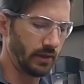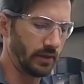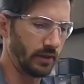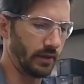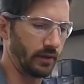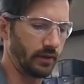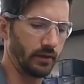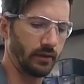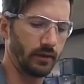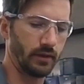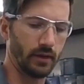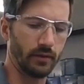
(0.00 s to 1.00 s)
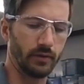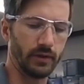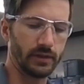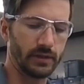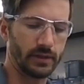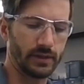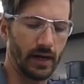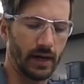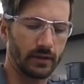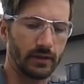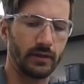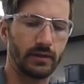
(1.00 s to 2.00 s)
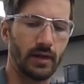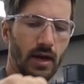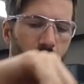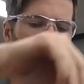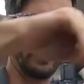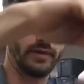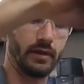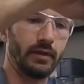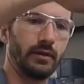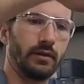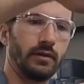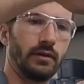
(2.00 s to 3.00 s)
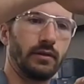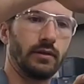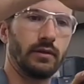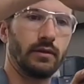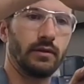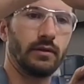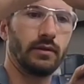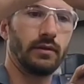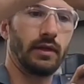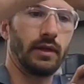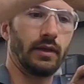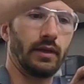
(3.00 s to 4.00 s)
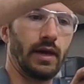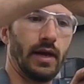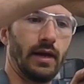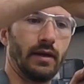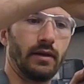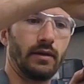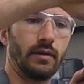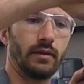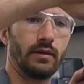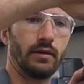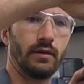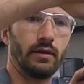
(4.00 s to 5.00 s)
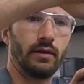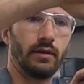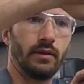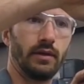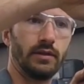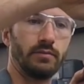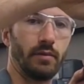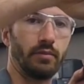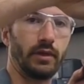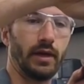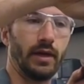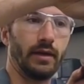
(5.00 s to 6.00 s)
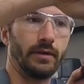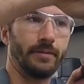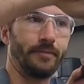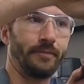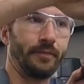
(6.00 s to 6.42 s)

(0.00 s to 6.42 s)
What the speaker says: And then the other one is stacked on top of it like that is my plan.